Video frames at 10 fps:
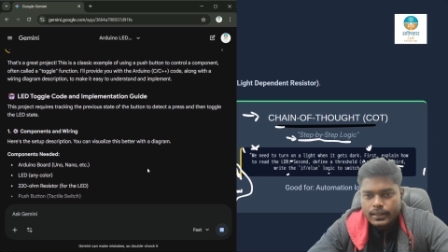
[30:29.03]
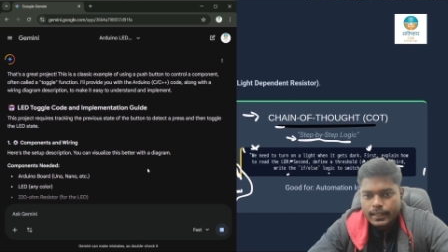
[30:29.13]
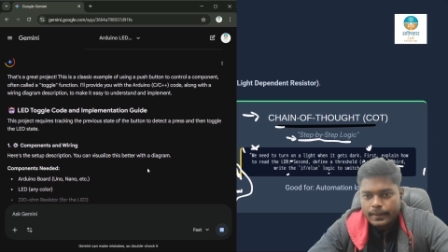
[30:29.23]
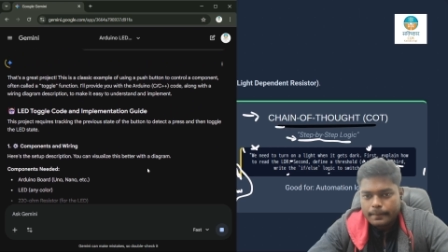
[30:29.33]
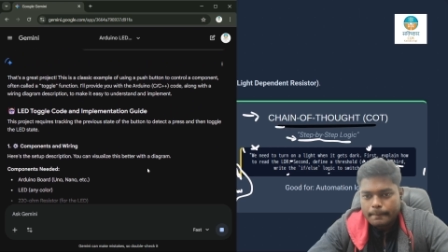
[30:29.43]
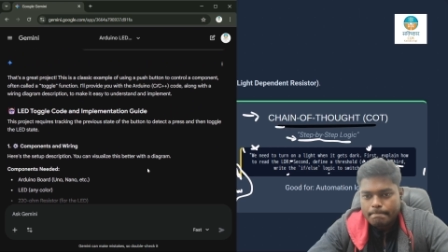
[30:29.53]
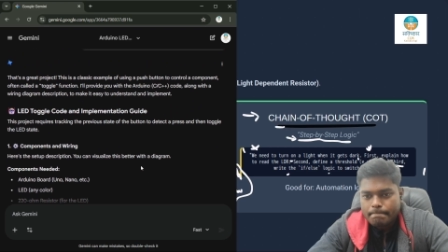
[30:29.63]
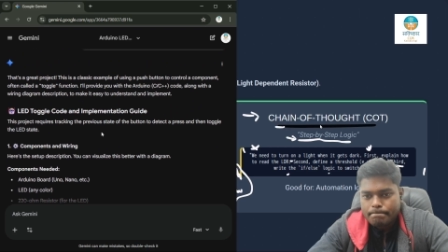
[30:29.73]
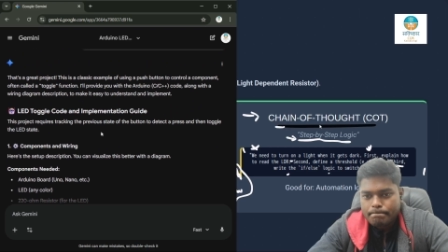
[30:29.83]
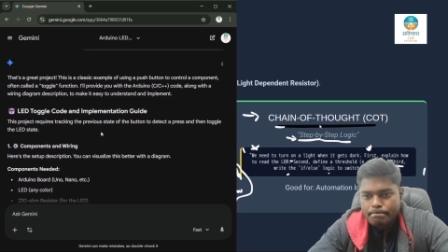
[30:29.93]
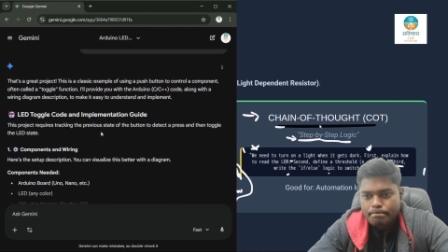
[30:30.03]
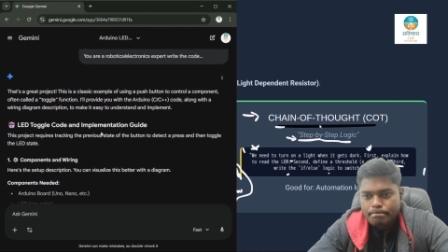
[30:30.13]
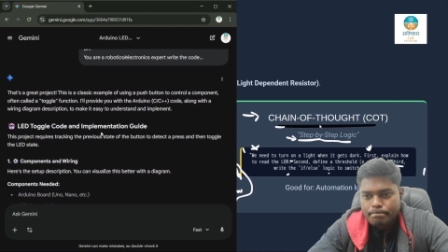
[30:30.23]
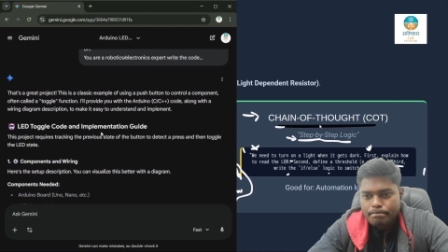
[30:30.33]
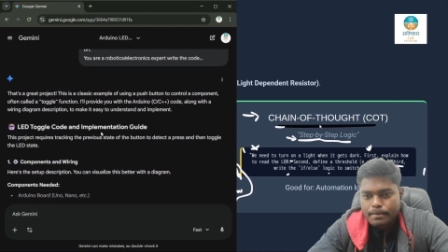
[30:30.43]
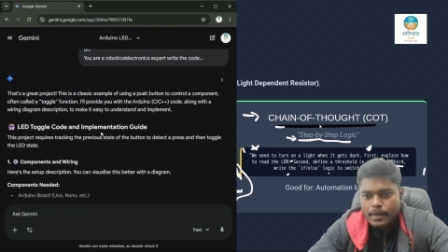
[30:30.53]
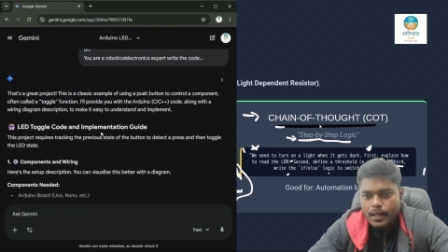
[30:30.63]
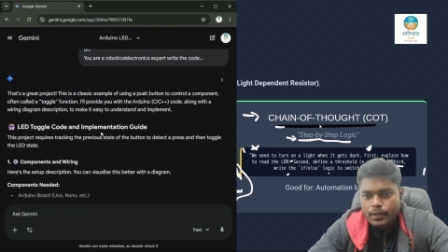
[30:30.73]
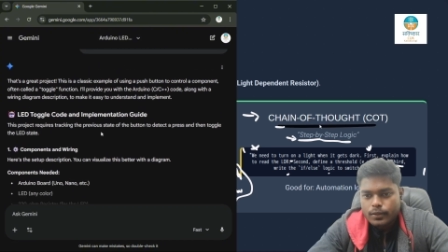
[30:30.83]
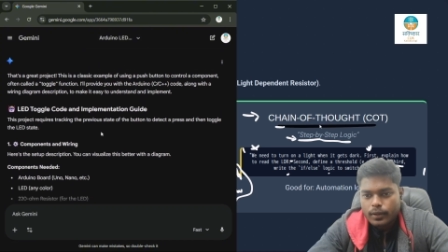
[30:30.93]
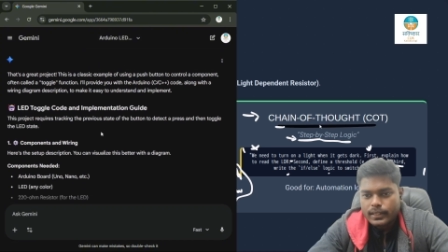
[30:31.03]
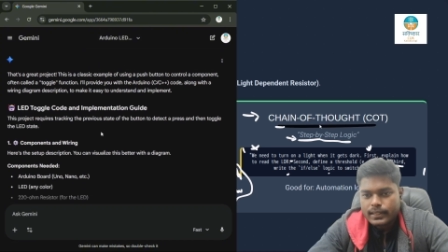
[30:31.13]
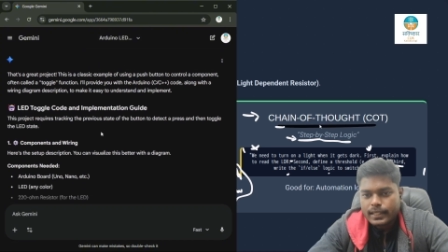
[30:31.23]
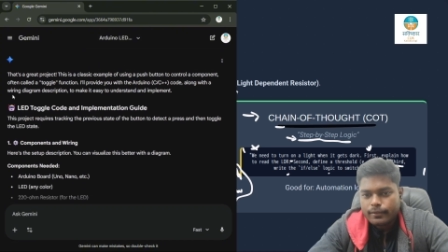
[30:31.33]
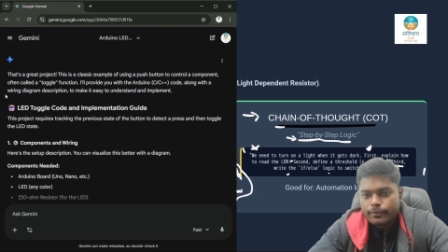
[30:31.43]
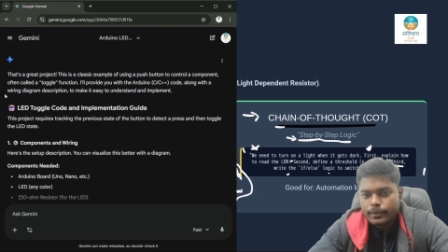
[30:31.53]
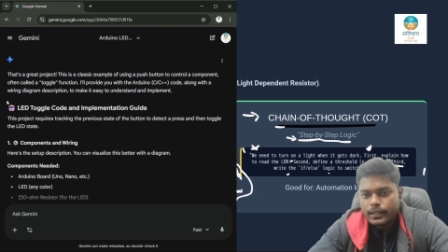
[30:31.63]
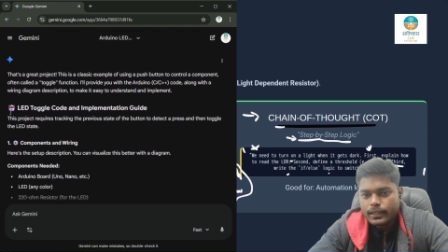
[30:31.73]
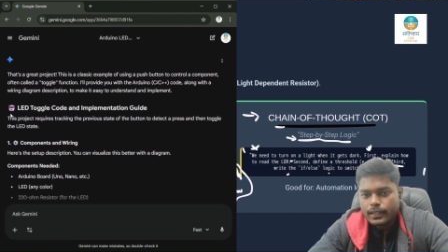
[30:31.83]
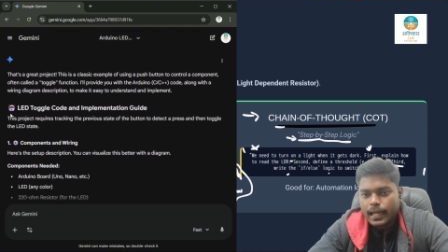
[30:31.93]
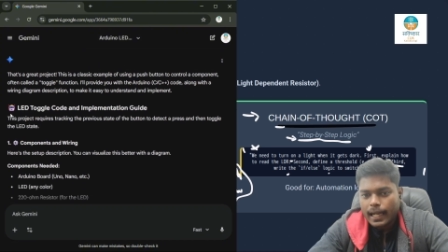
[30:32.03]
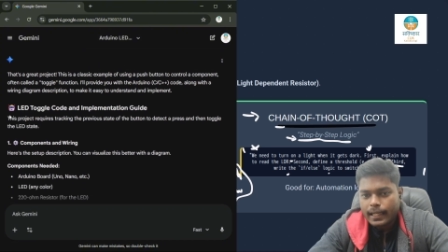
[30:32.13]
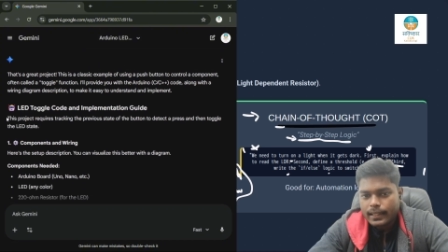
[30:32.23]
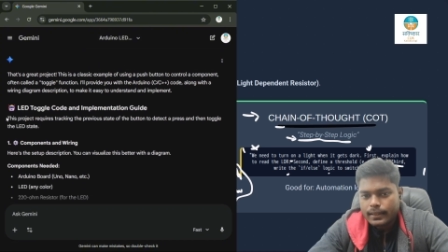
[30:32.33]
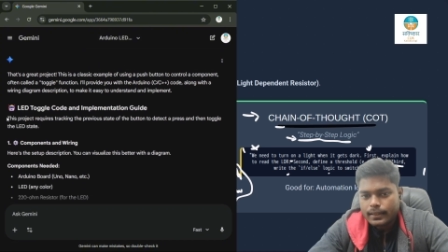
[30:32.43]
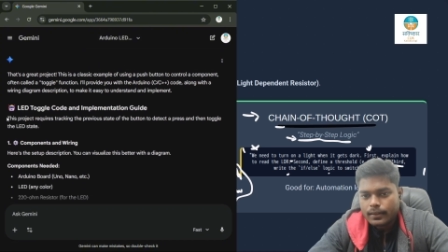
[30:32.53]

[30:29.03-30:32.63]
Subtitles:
See. So it's give me the guide.